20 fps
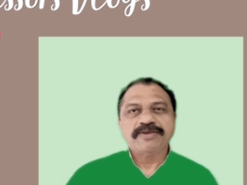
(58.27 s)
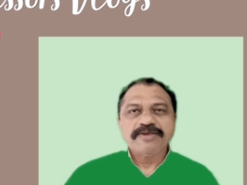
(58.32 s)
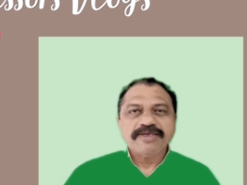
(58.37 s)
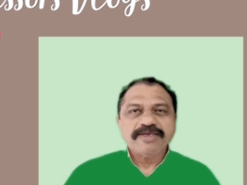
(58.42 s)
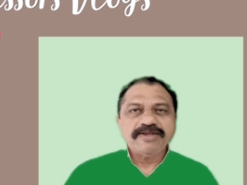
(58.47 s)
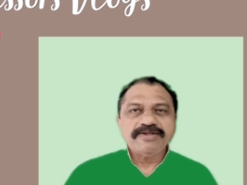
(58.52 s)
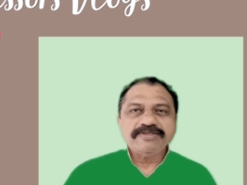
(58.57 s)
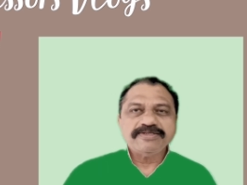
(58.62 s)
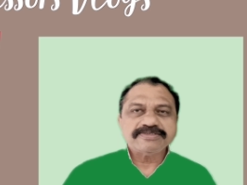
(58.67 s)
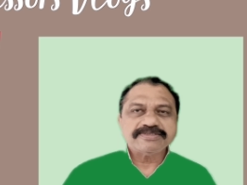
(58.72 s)

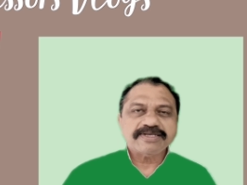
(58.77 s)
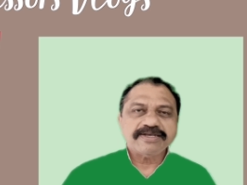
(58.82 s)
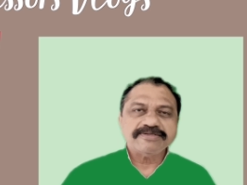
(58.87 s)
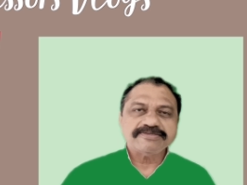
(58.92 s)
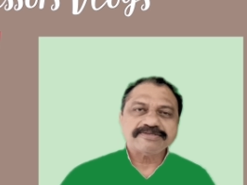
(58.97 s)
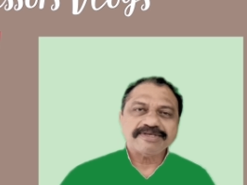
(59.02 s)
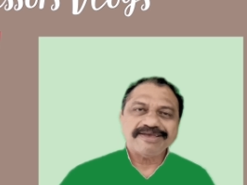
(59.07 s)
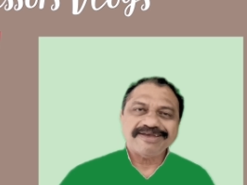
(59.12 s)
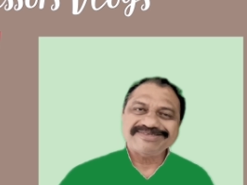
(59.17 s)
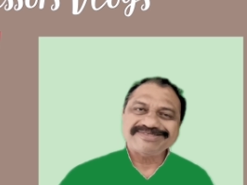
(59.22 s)
In this
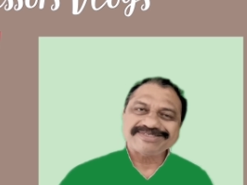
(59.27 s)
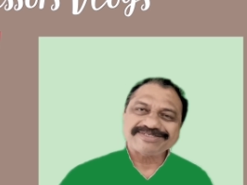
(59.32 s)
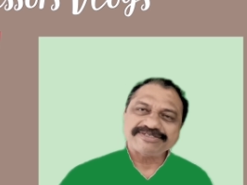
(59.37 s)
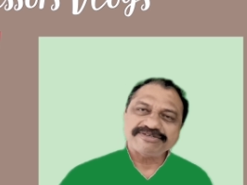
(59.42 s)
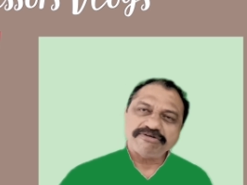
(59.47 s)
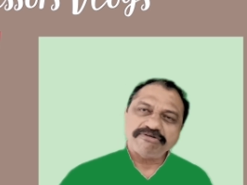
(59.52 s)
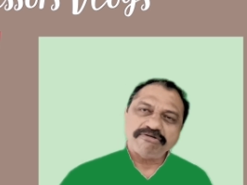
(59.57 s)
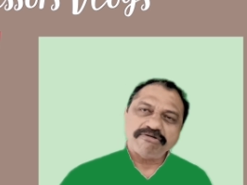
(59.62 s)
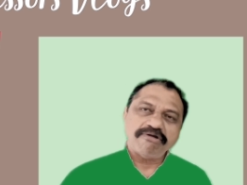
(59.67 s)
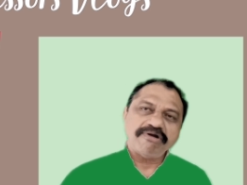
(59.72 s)
case, it's
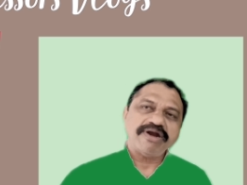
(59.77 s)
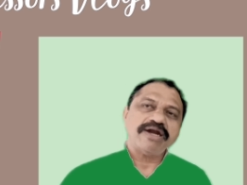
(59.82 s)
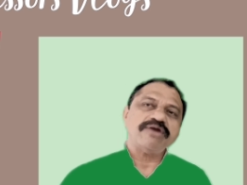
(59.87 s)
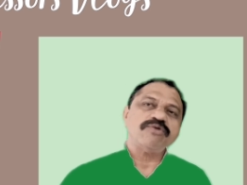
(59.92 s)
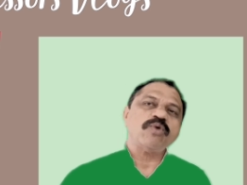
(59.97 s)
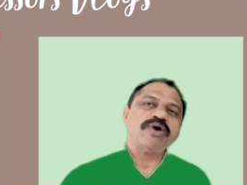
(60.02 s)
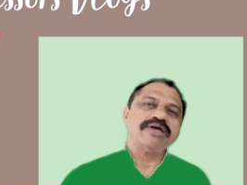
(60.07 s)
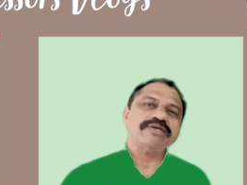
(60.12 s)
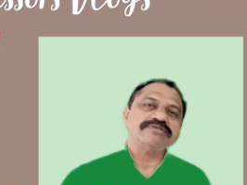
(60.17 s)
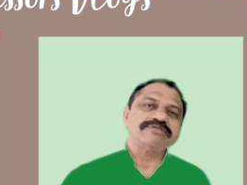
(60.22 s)
not
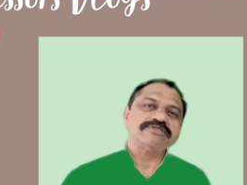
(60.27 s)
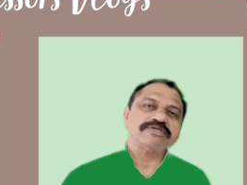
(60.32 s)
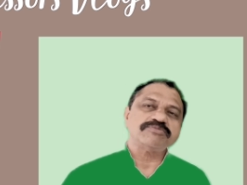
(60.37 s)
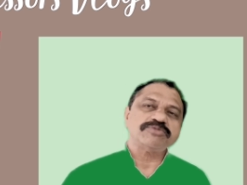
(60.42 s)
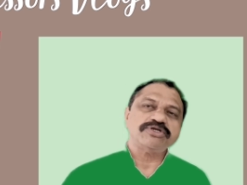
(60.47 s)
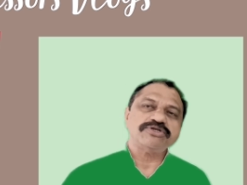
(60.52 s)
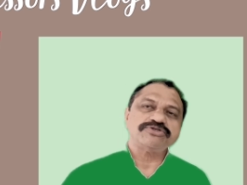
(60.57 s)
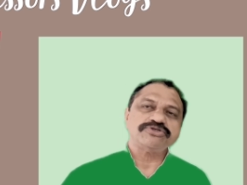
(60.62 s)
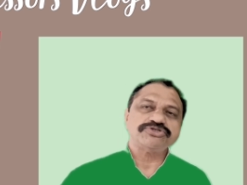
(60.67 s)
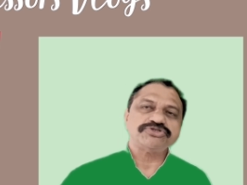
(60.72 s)

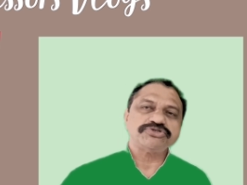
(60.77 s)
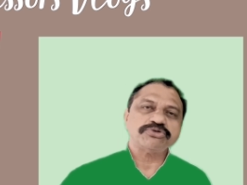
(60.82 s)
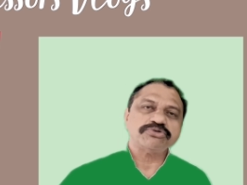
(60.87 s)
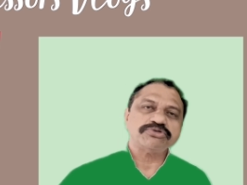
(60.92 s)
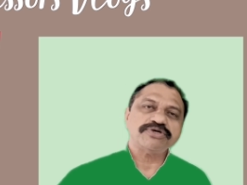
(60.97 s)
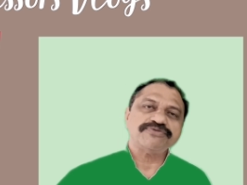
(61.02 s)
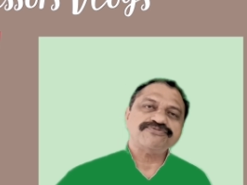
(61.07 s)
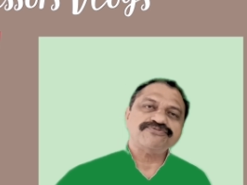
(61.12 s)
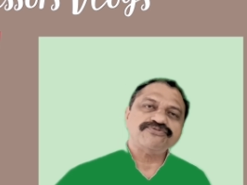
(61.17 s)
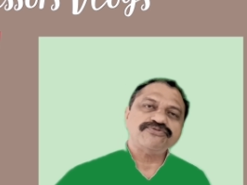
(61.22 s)
advisable to show
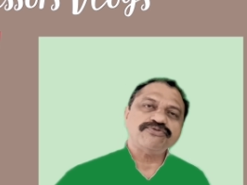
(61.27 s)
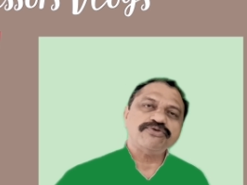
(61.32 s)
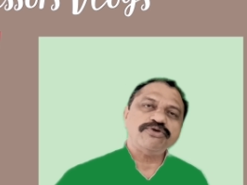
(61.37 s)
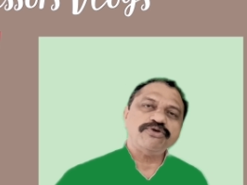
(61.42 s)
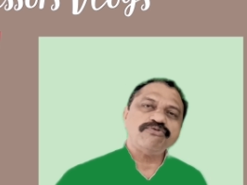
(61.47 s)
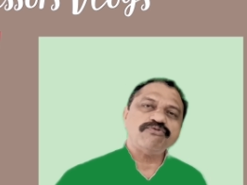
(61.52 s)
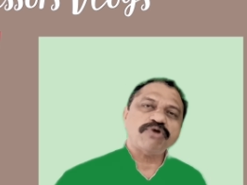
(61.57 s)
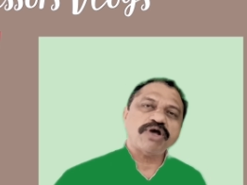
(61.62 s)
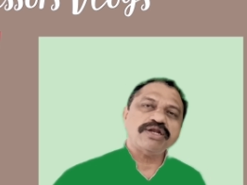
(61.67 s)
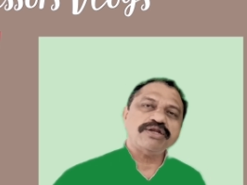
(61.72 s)
the
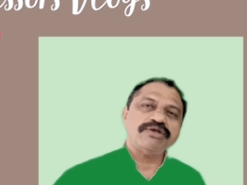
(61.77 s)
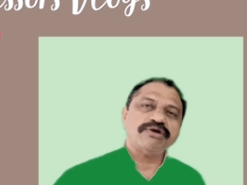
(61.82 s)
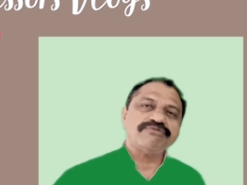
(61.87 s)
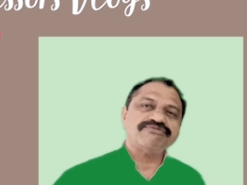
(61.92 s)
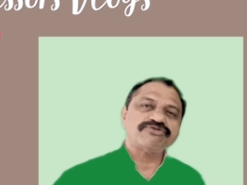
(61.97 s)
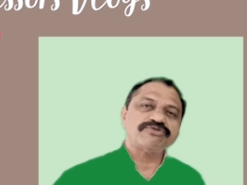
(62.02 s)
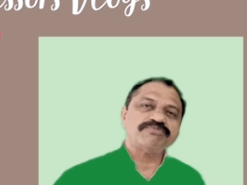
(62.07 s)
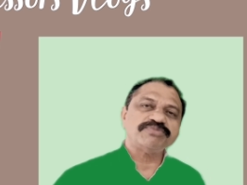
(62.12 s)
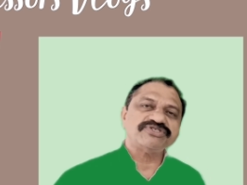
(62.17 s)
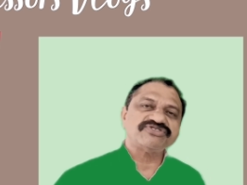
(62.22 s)
full value
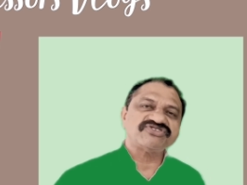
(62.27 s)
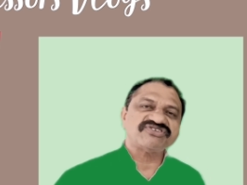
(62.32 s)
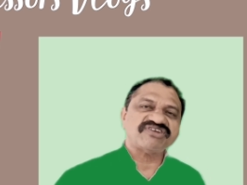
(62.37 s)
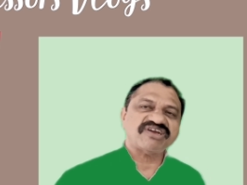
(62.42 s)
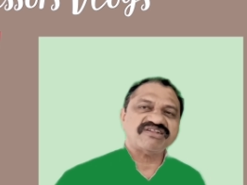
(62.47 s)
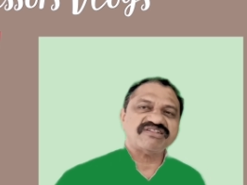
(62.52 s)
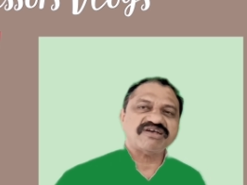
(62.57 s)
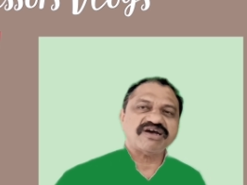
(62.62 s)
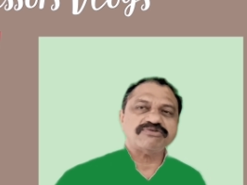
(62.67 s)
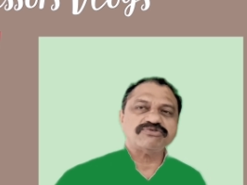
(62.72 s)
of rupees
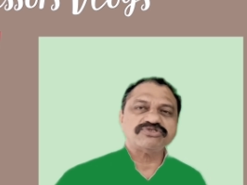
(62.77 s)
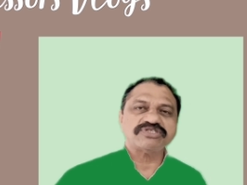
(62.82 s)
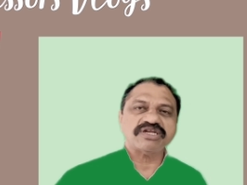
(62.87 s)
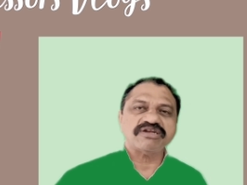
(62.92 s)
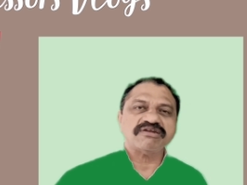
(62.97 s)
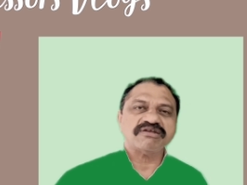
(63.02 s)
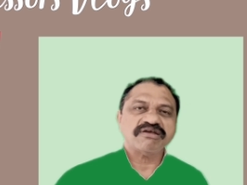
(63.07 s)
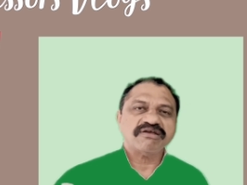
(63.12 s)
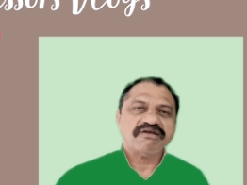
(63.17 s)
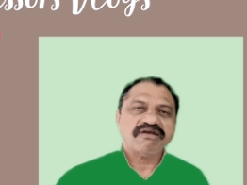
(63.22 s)
ten
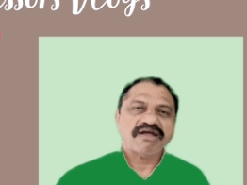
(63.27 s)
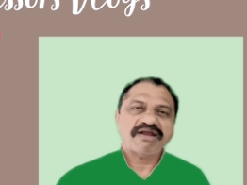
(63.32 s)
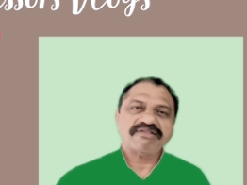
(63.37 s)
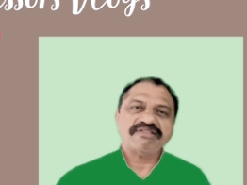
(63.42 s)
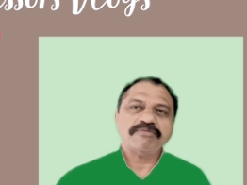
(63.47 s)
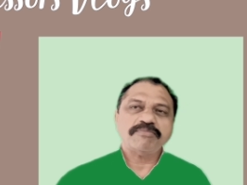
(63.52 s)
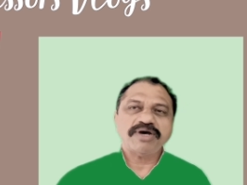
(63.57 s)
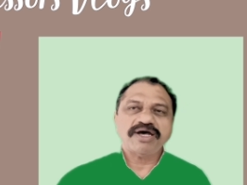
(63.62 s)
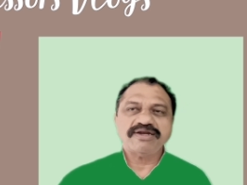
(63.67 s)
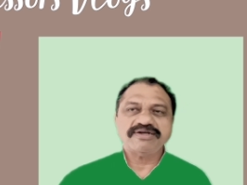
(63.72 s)
thousand at
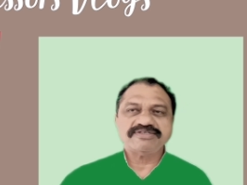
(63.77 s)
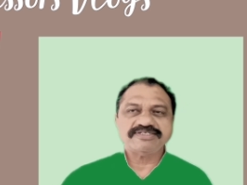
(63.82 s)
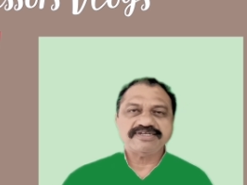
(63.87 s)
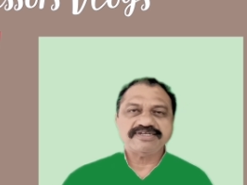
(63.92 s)
the balance